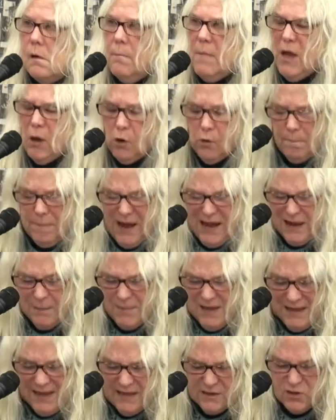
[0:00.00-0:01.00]
My whole body
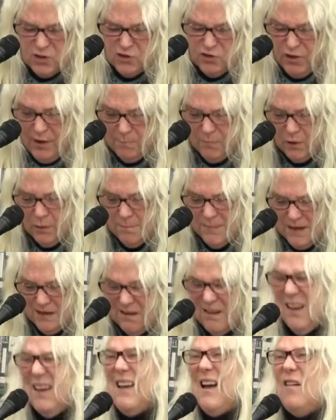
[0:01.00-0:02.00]
began to tremble a
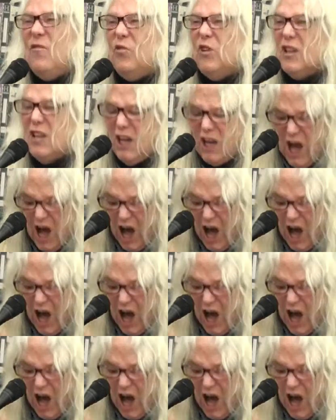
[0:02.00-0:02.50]
bit and I got really